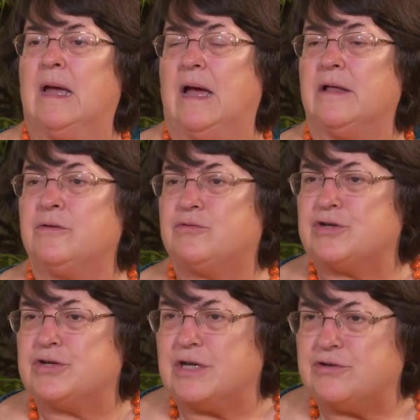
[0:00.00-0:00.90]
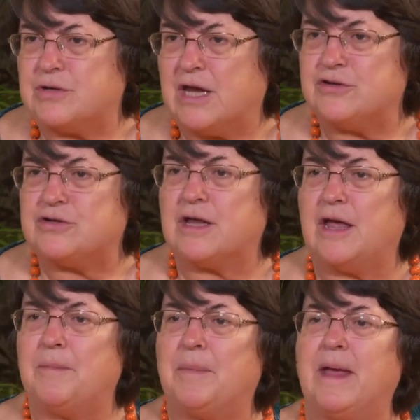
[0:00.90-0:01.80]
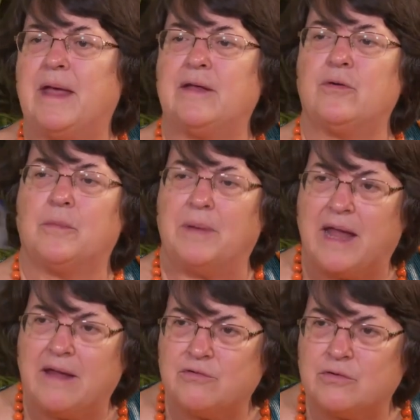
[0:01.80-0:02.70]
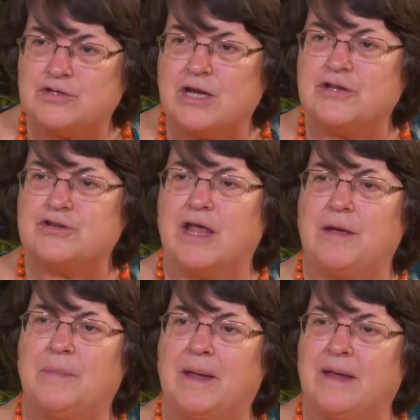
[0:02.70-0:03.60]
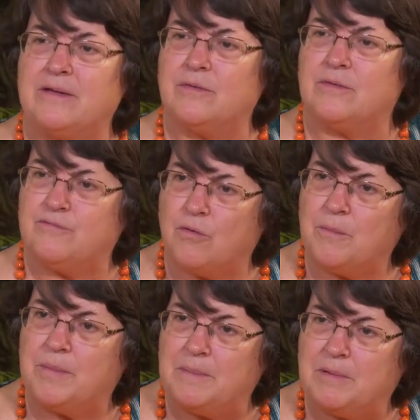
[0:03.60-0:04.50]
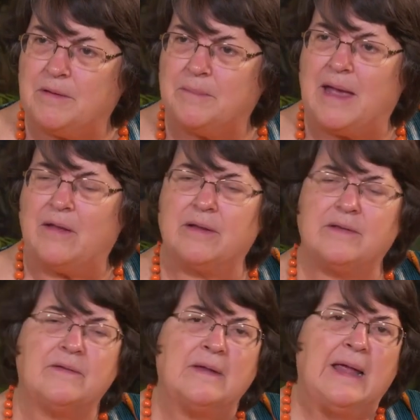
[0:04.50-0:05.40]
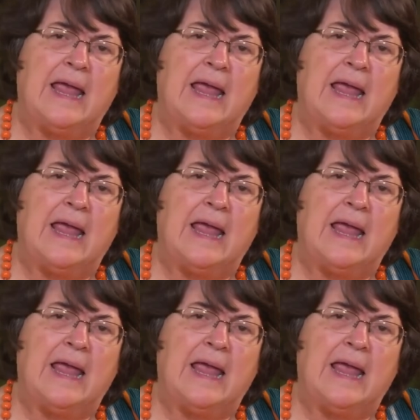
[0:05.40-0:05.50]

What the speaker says: a nutrition education campaign or a behavioral change campaign to inform people about it,